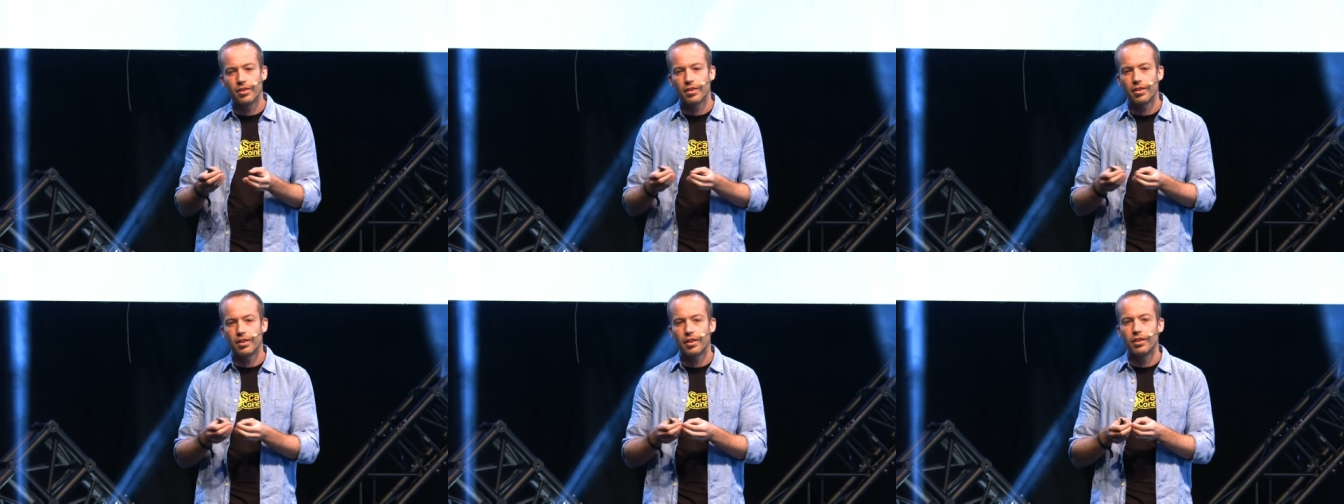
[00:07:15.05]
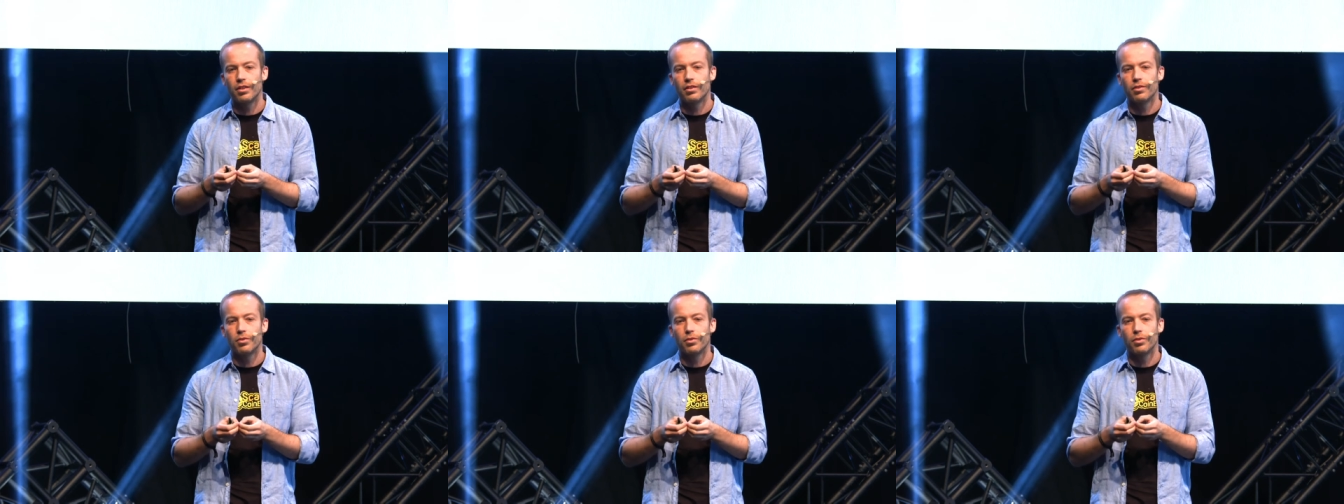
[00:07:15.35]

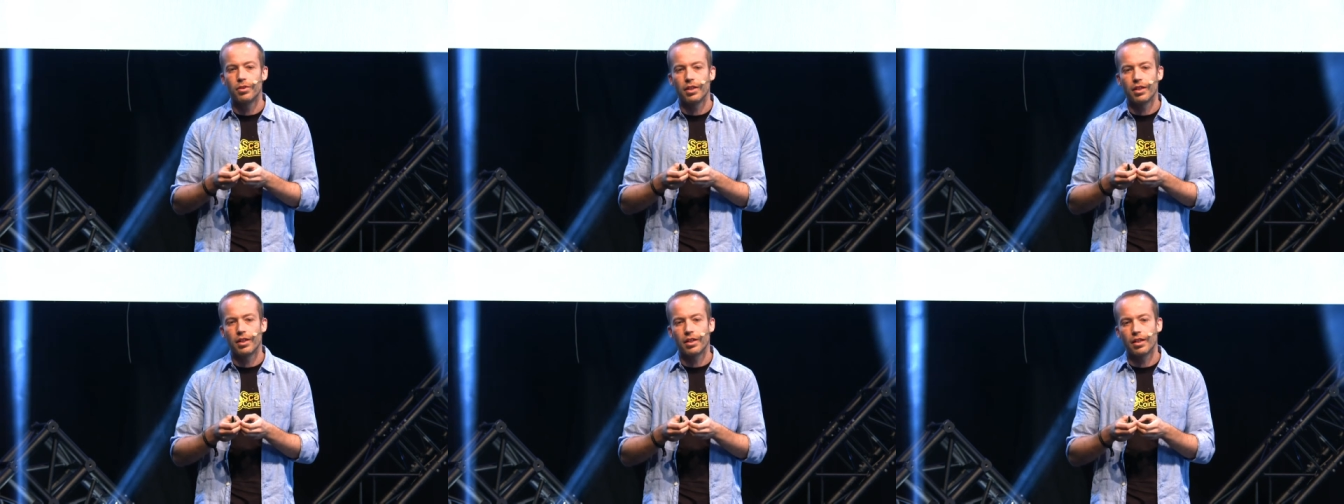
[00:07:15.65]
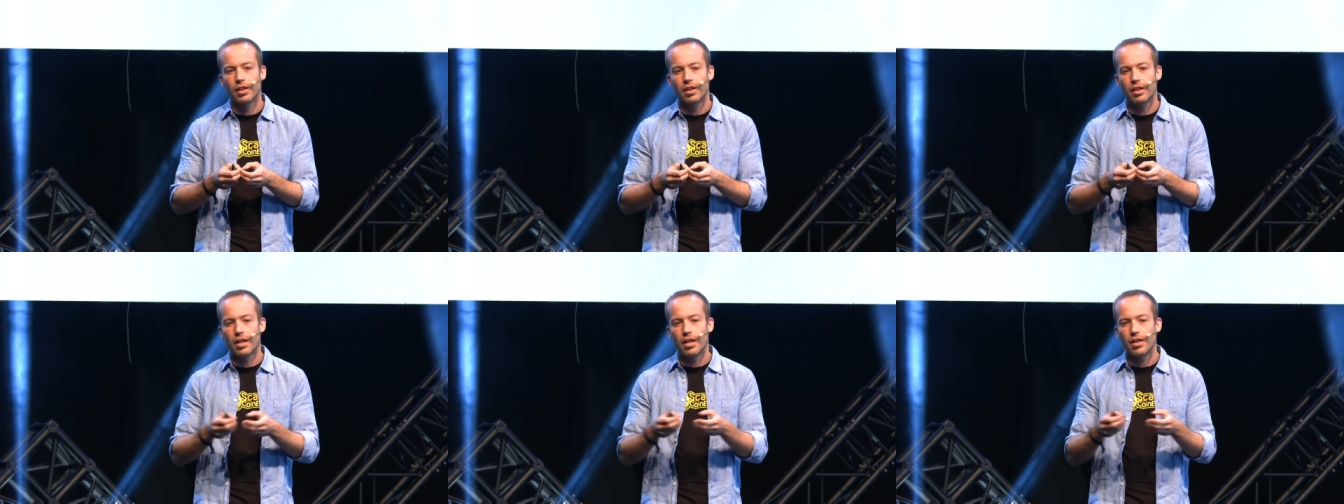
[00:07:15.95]
into
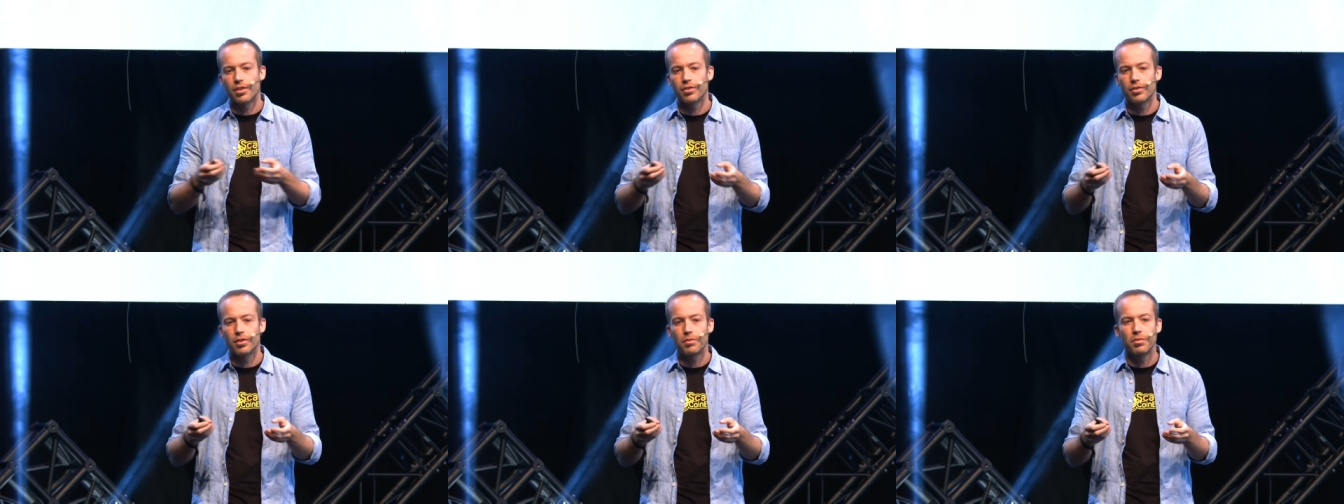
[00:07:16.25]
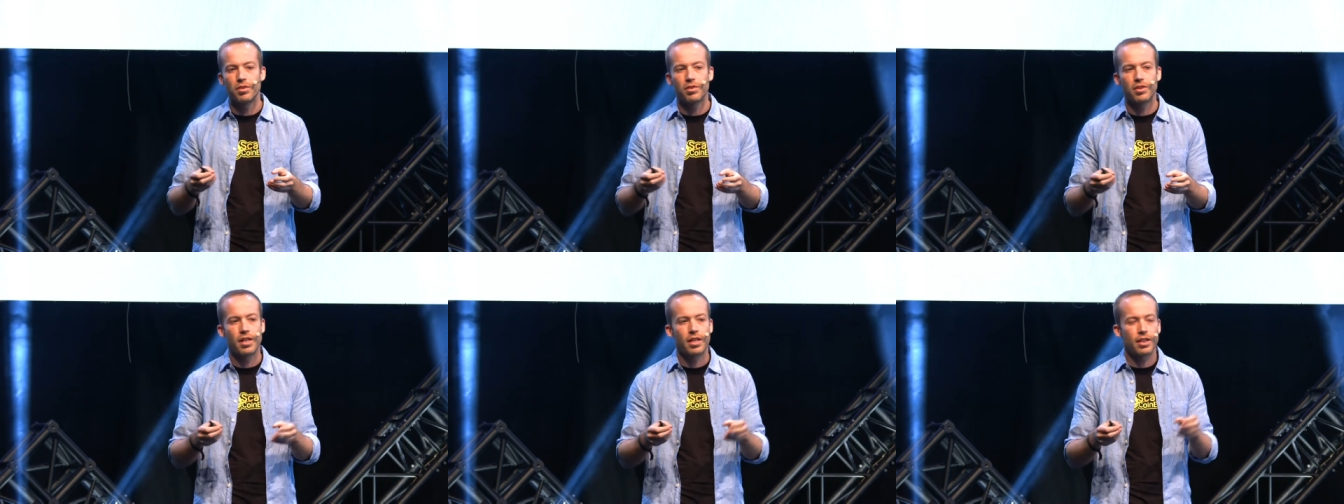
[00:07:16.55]
the
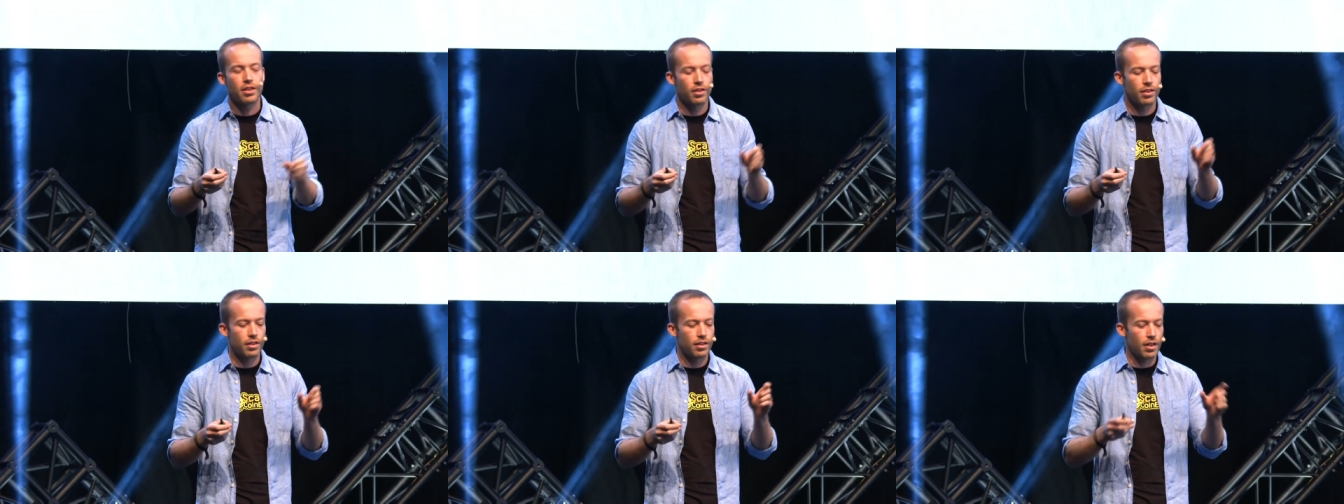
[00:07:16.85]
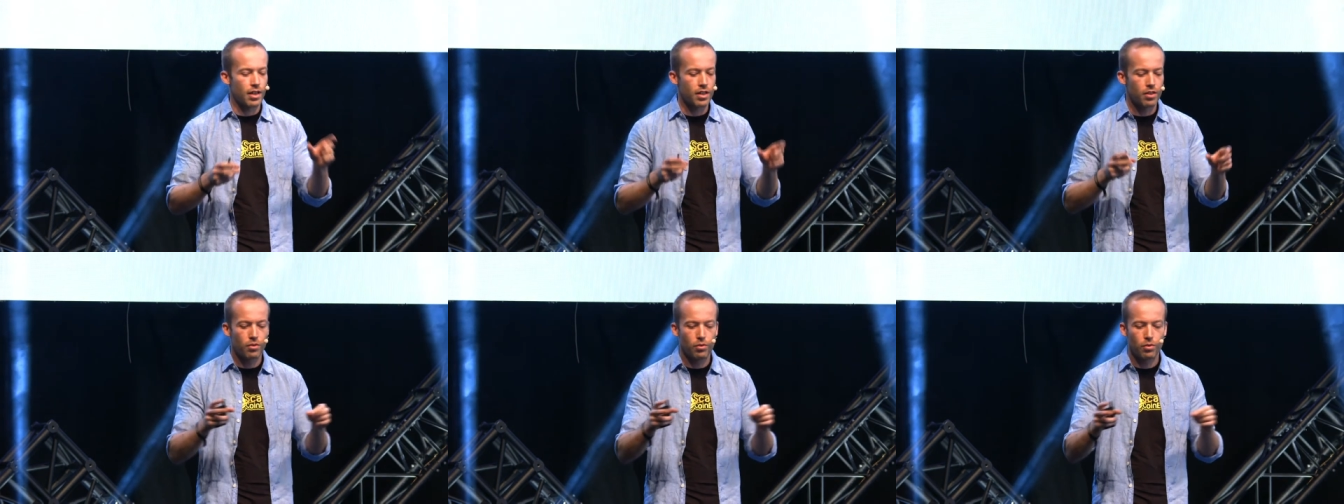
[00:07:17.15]
custom is like
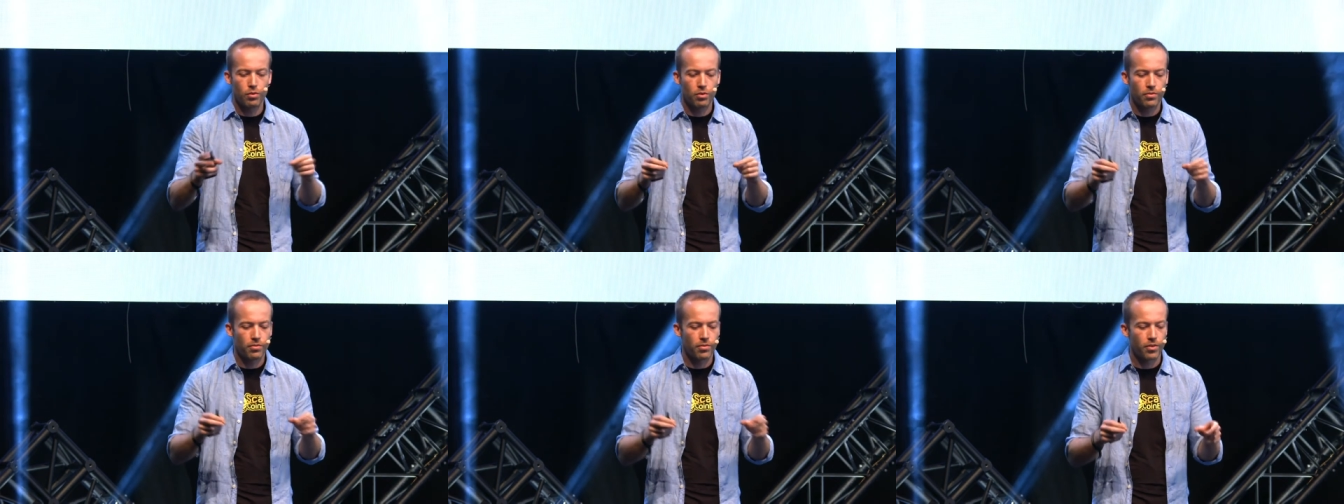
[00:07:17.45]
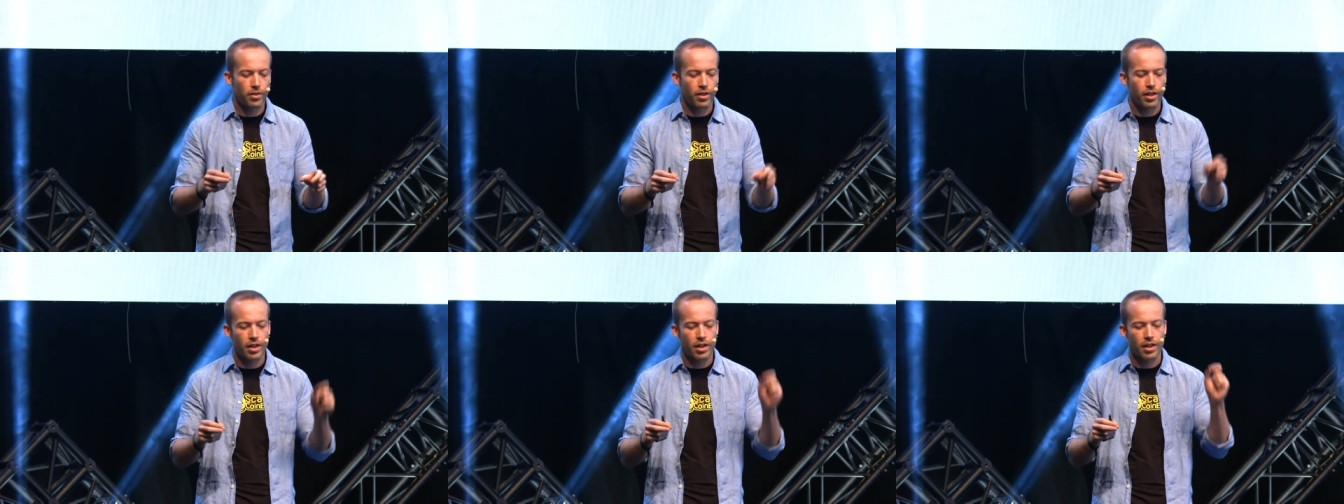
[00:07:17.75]
try to look
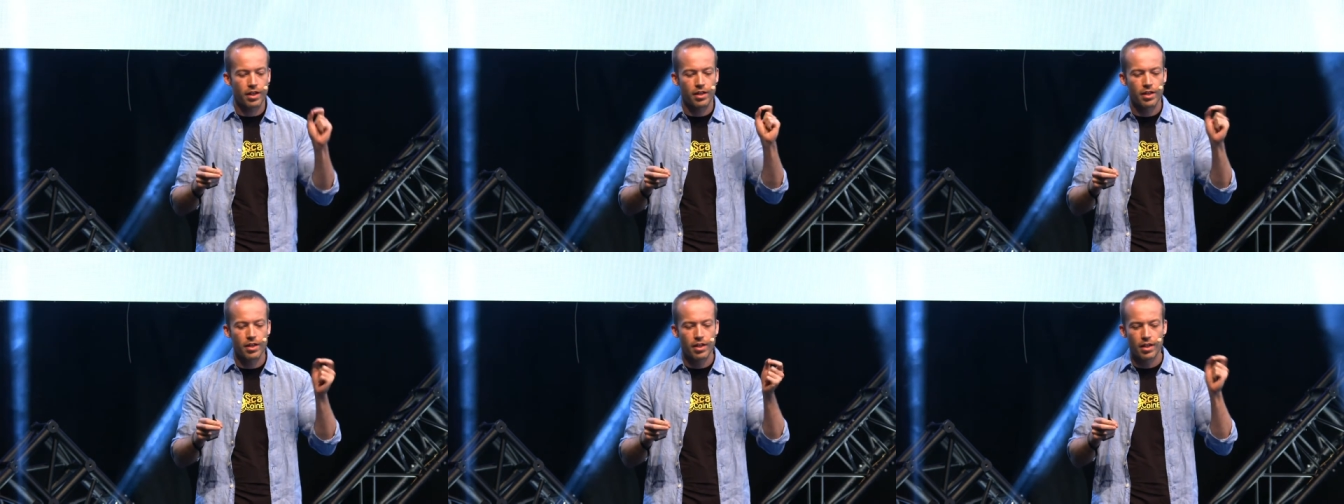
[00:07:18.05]
for a